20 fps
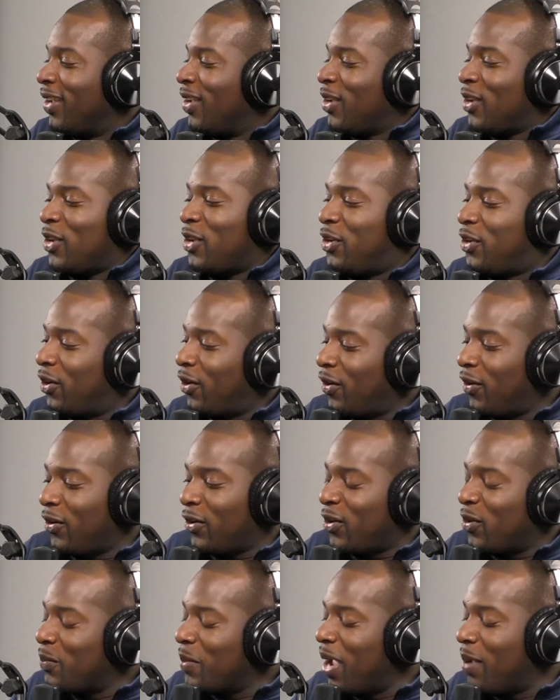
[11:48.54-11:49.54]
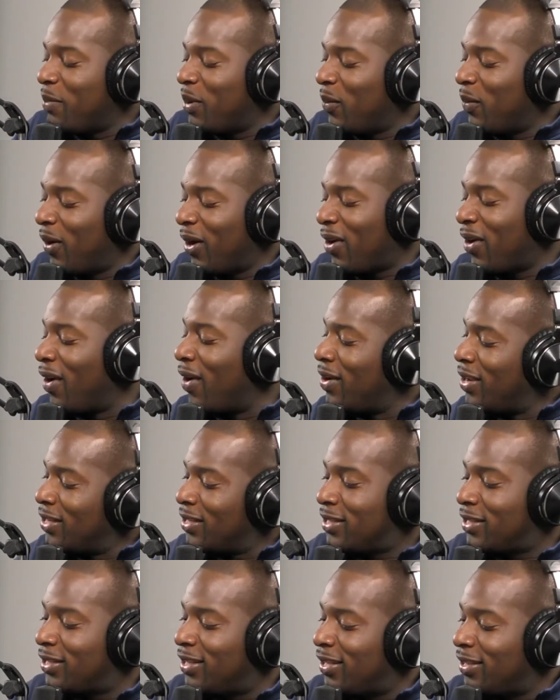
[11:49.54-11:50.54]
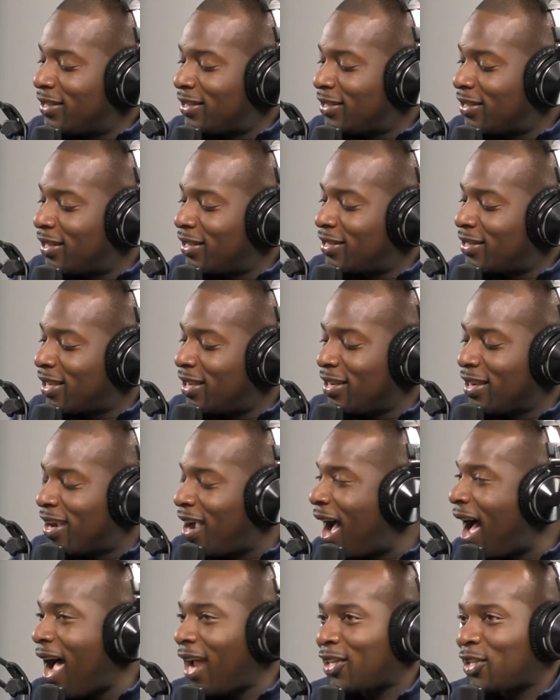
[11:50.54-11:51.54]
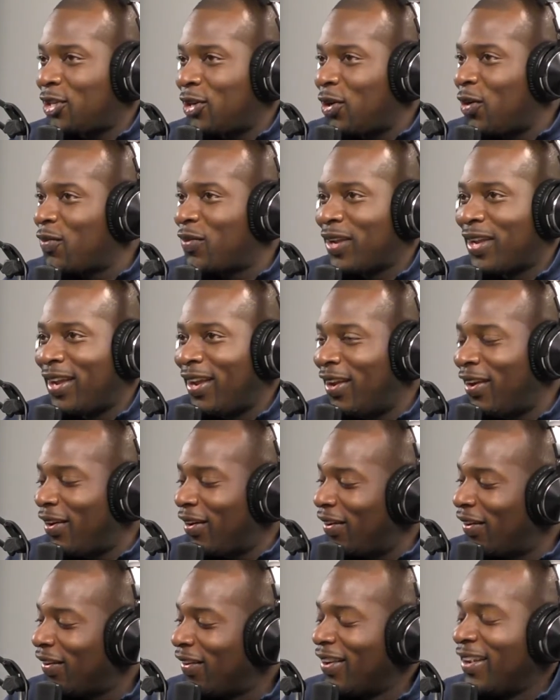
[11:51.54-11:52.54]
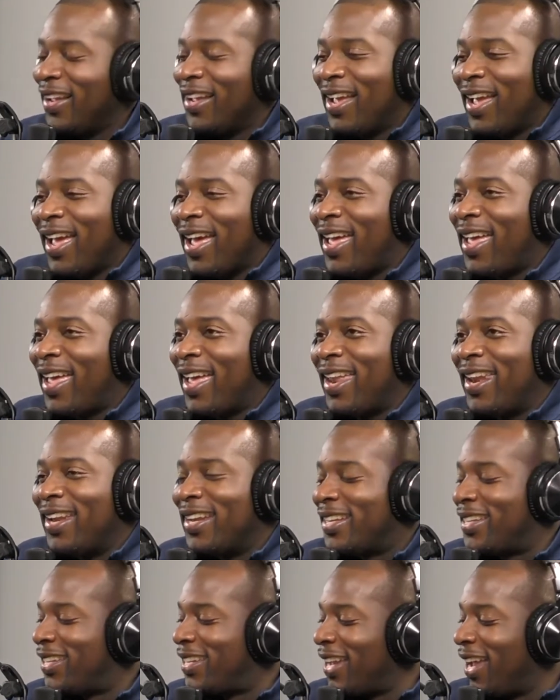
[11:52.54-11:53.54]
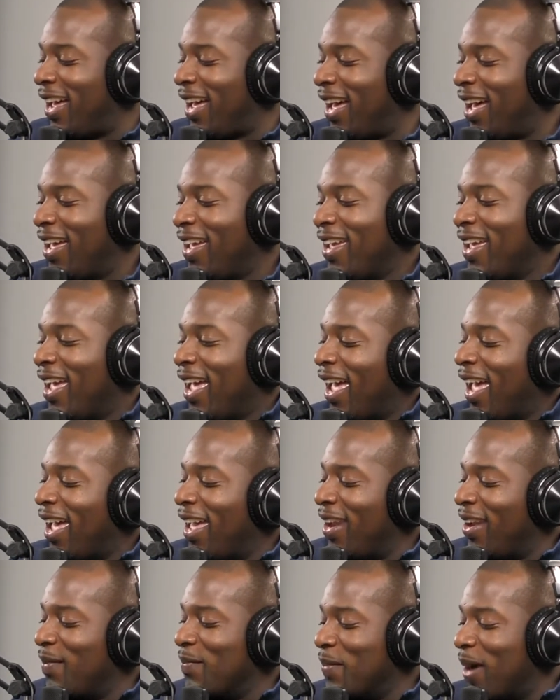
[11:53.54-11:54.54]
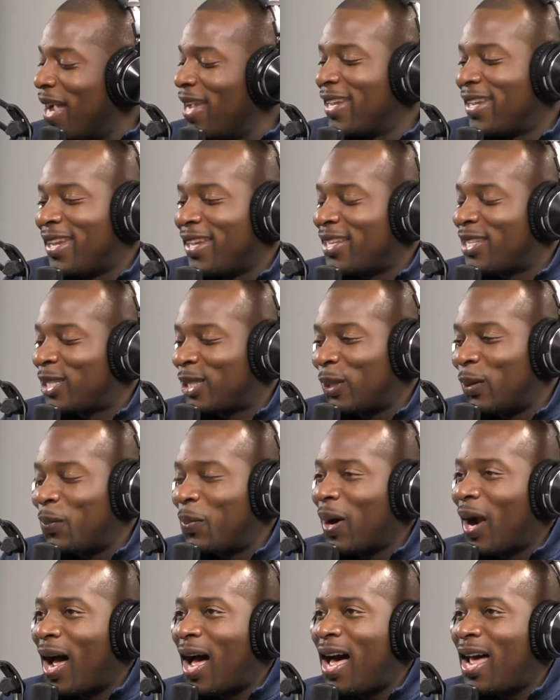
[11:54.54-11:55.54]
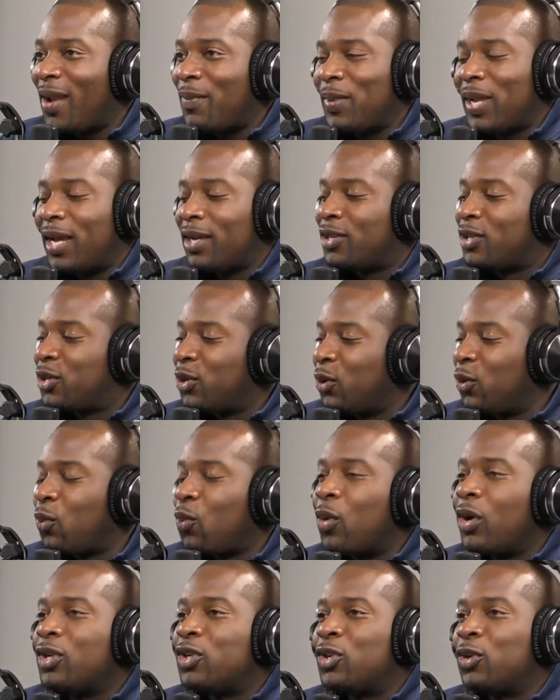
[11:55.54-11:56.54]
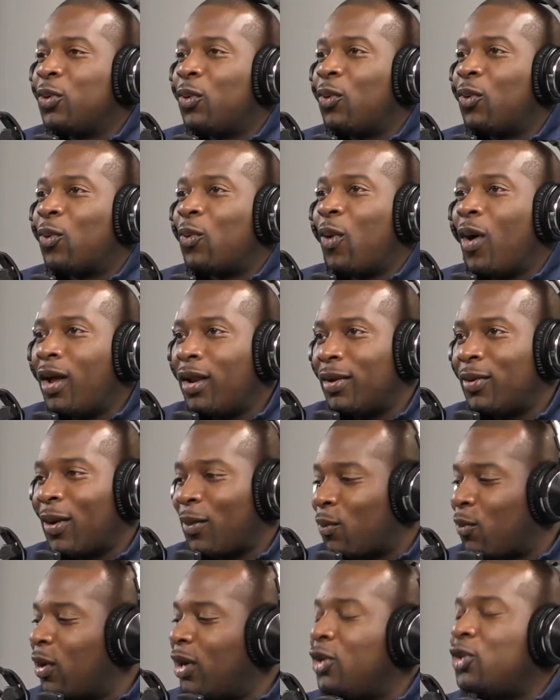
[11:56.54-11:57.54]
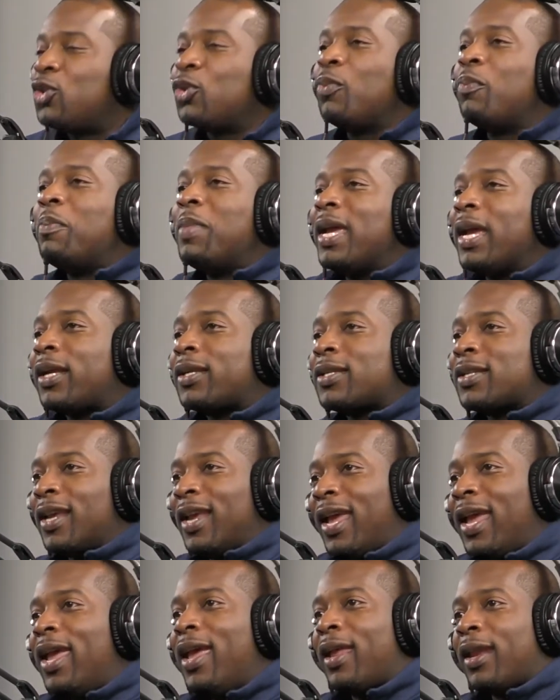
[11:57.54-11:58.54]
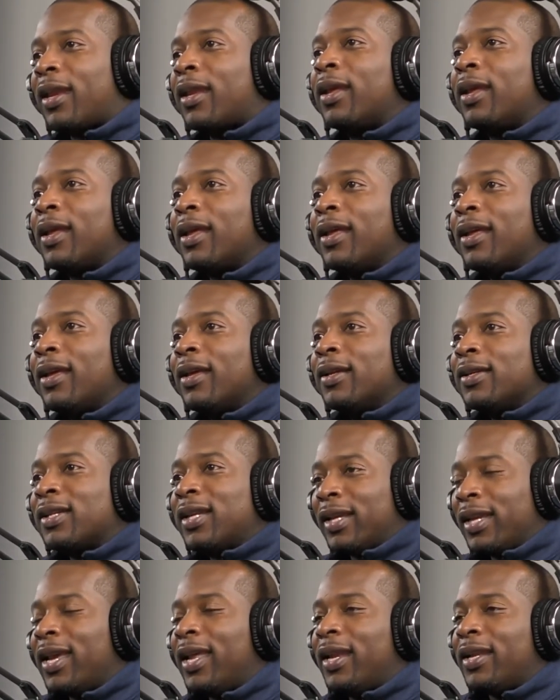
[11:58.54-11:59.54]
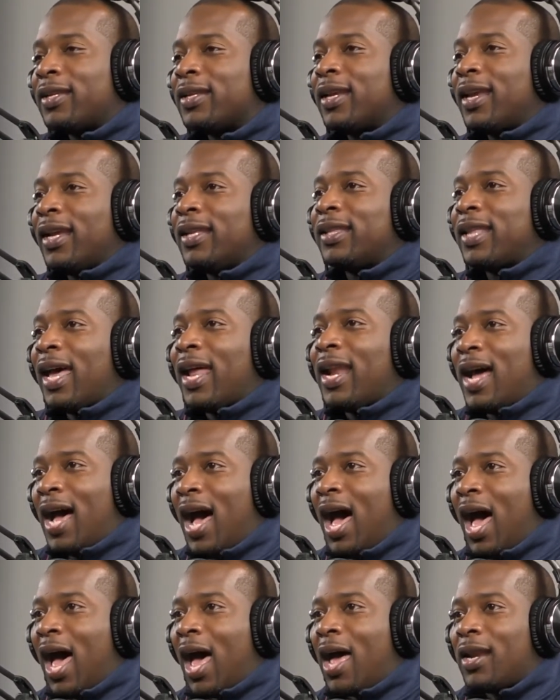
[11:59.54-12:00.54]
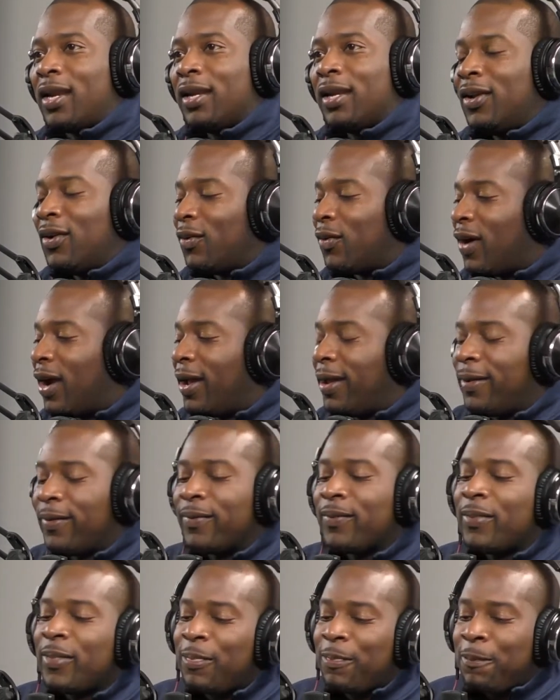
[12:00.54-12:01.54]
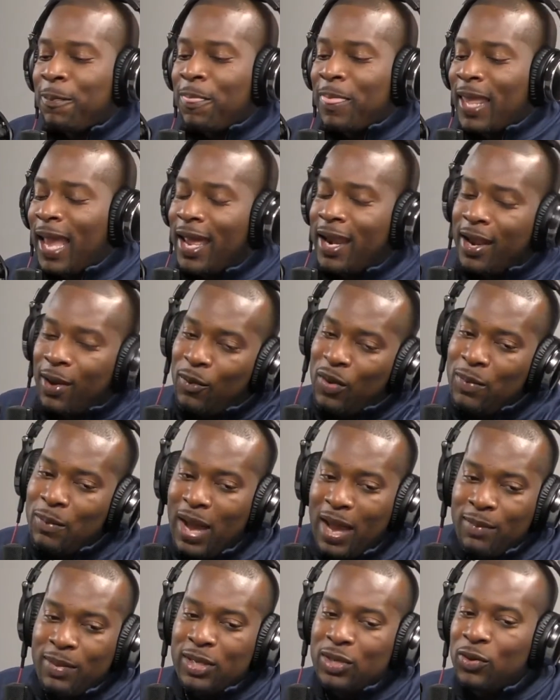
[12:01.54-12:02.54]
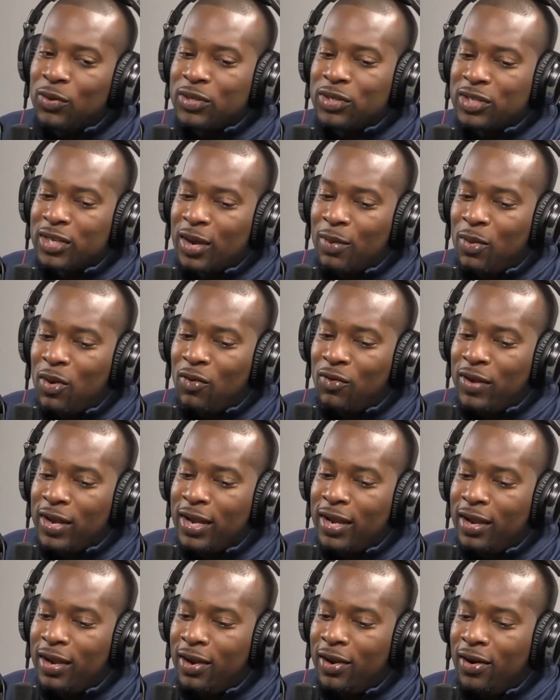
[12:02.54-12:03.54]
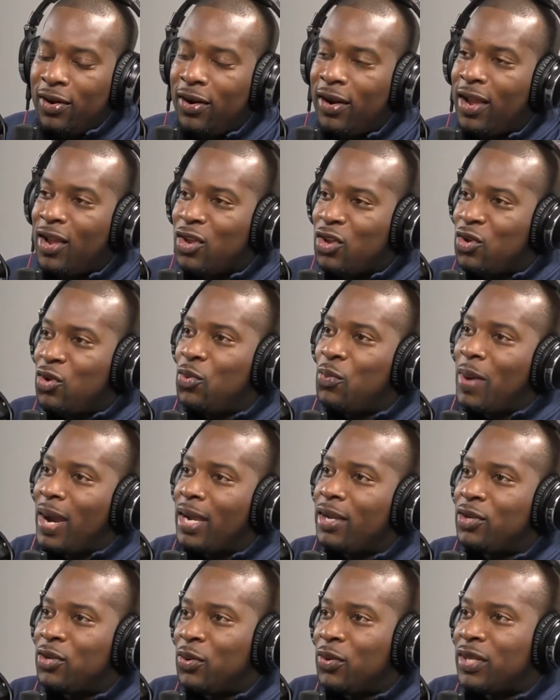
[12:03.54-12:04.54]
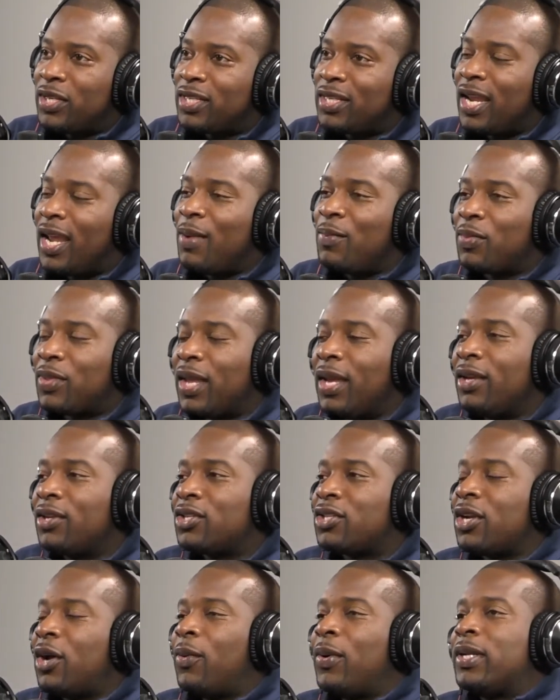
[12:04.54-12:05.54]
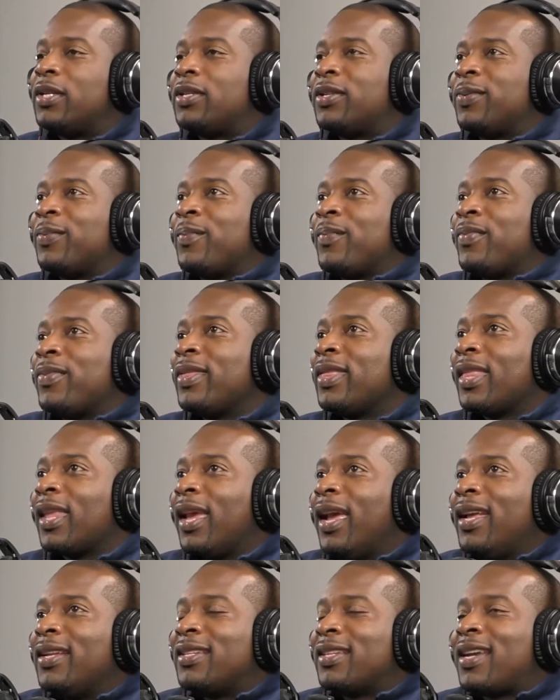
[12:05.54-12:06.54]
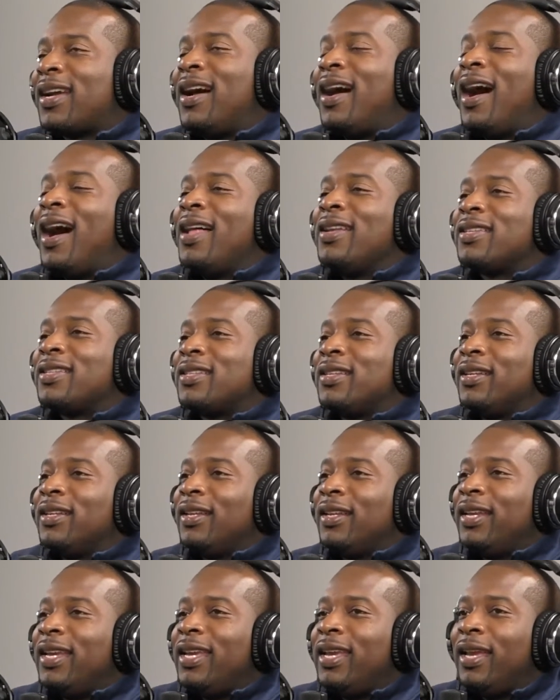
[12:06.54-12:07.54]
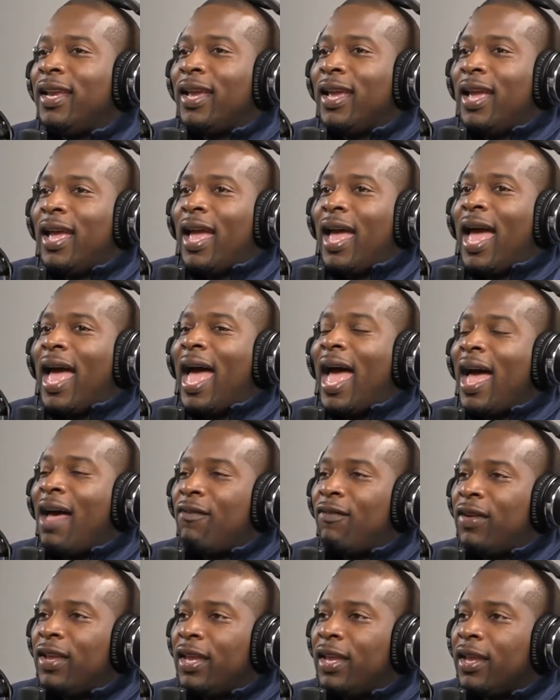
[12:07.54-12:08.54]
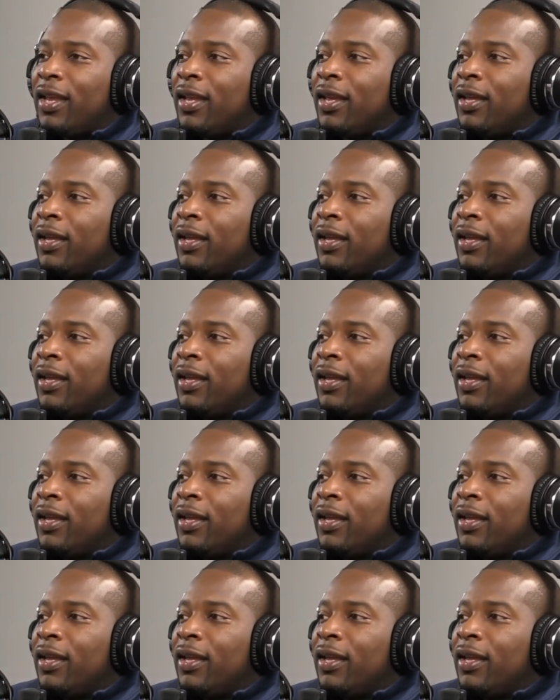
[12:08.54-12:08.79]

you might be working on this concoction over here, and it's and it might get super hot. I'm like, dude, what did you mix in to get that hot, right? And then we might be doing something over here, and you might do the same thing. So it's constantly having